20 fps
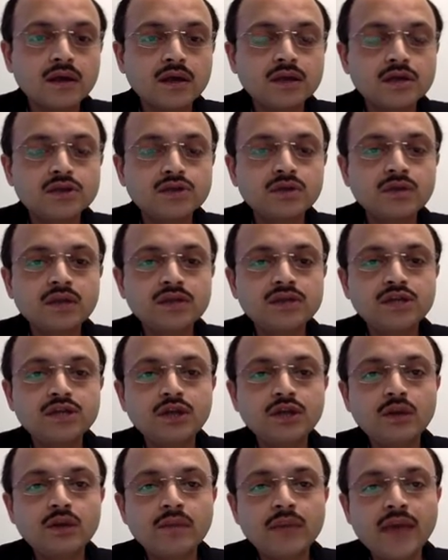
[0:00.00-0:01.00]
So the
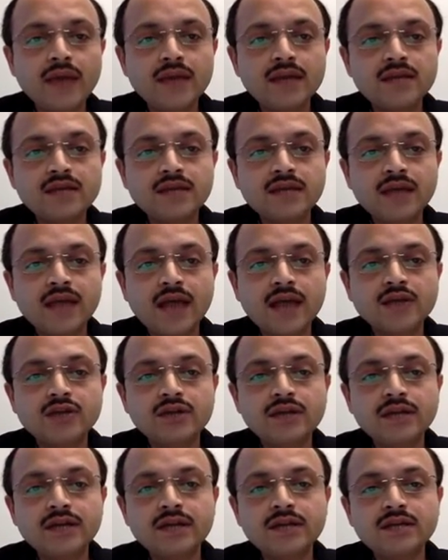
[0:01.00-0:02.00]
genome editing,
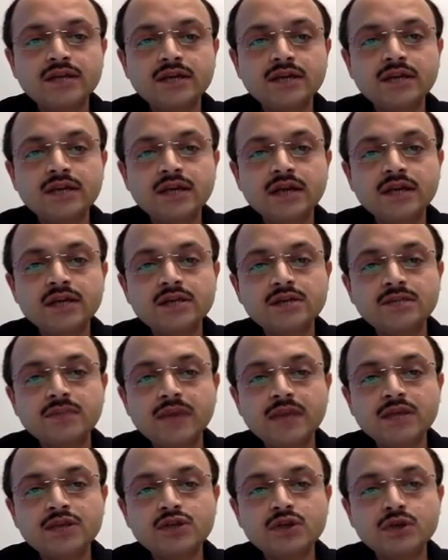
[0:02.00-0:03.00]
actually, it is
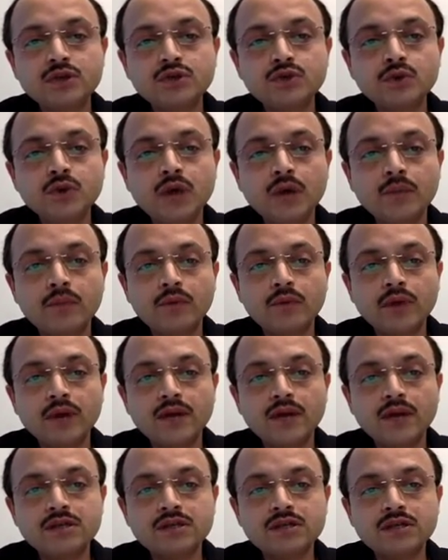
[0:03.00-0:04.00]
based on two
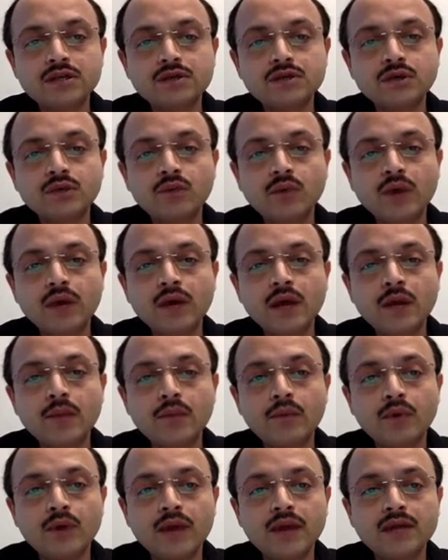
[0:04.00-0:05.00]
components. So one
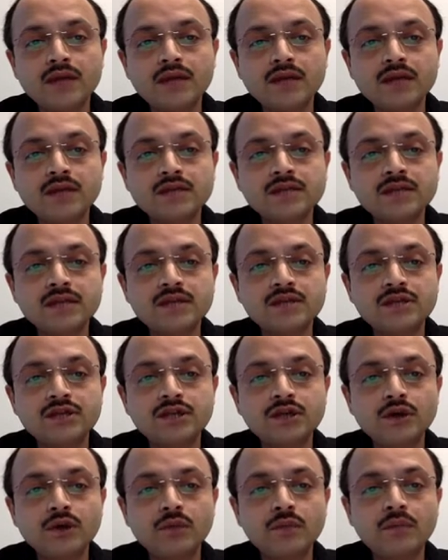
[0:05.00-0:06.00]
component is the
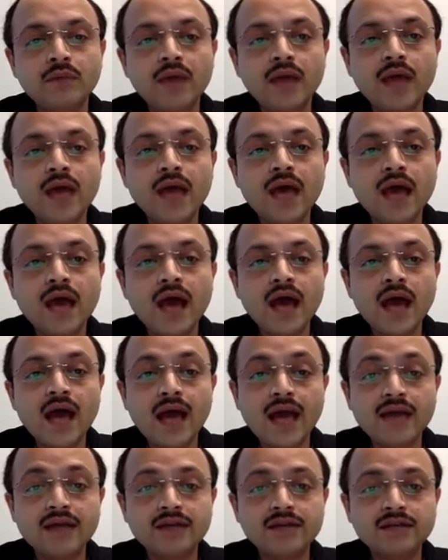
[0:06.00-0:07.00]
genome
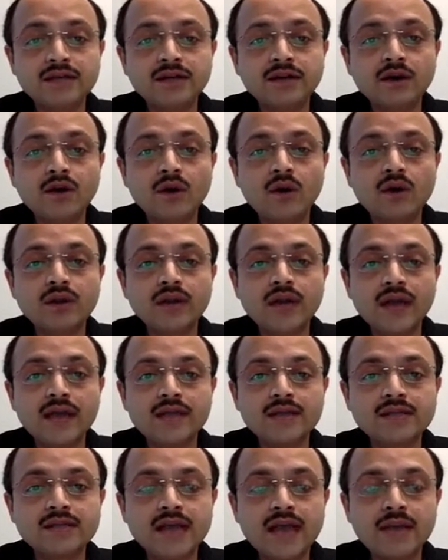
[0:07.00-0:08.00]
editor or the
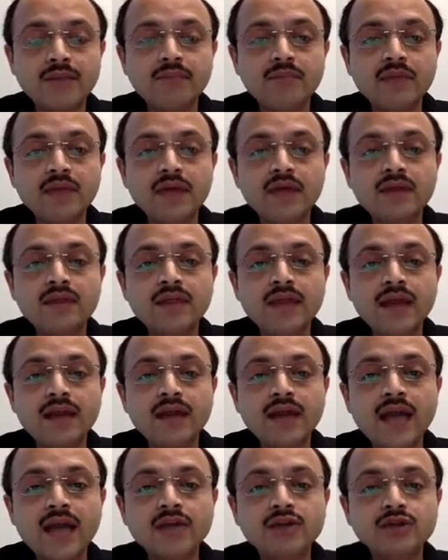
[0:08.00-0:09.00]
enzyme
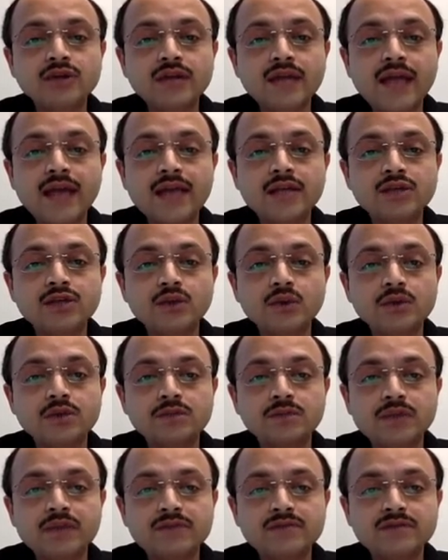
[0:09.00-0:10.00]
that actually has no
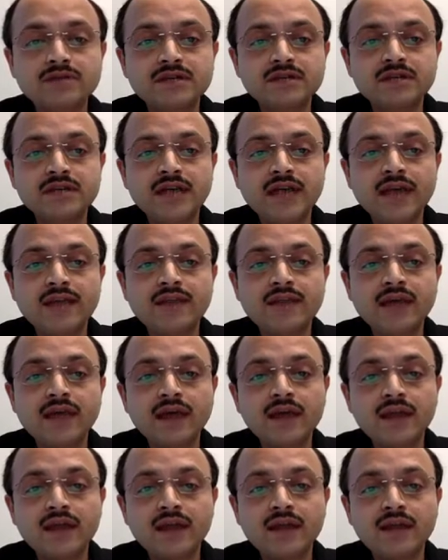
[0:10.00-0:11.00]
specificity, and the
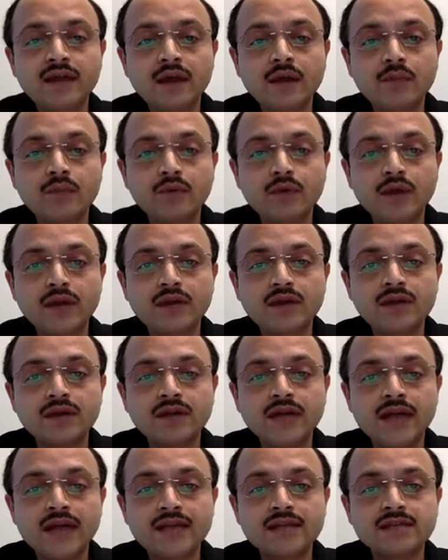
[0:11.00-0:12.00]
another component it
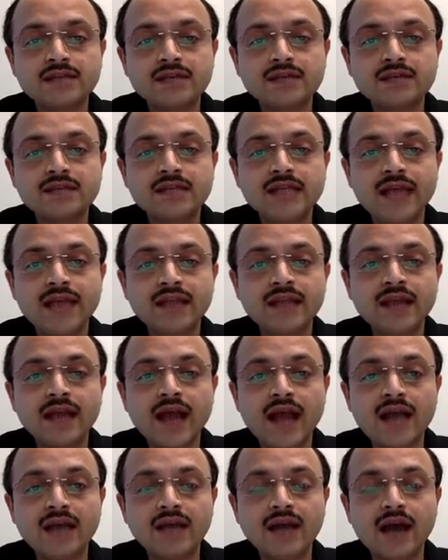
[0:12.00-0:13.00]
has is like the
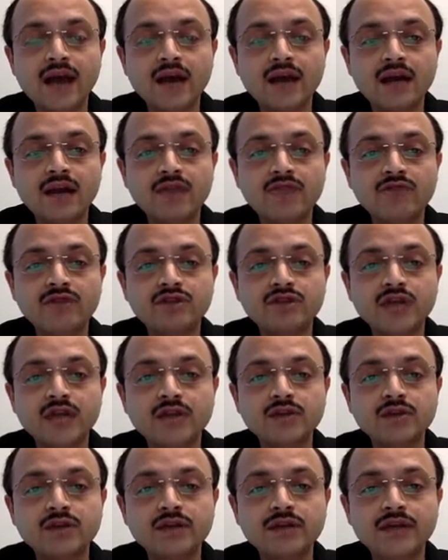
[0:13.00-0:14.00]
guide RNA, which
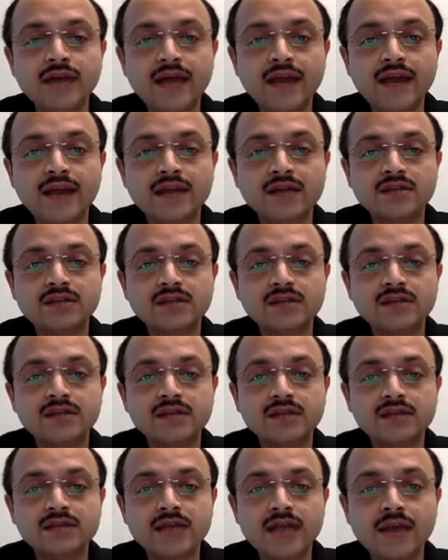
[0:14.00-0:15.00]
actually directs this
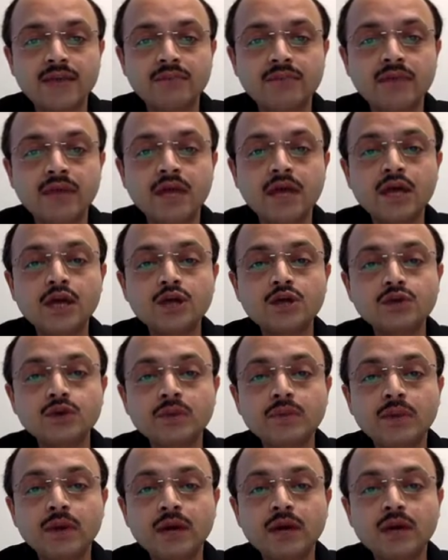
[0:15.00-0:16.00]
enzyme to a
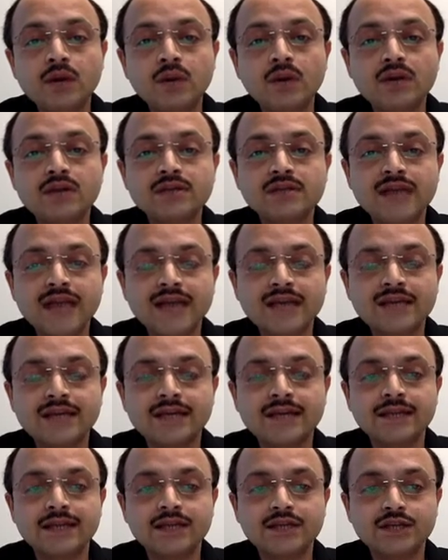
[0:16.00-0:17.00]
particular site
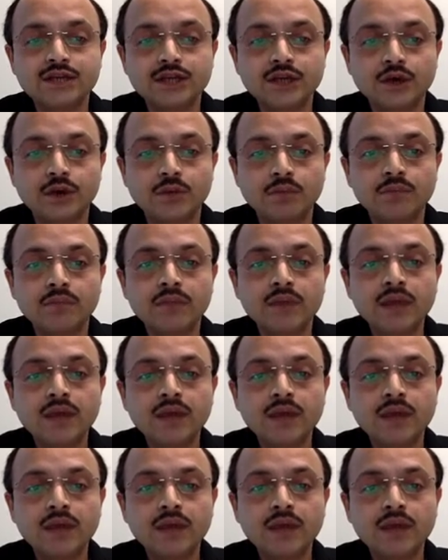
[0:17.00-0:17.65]
in the genome.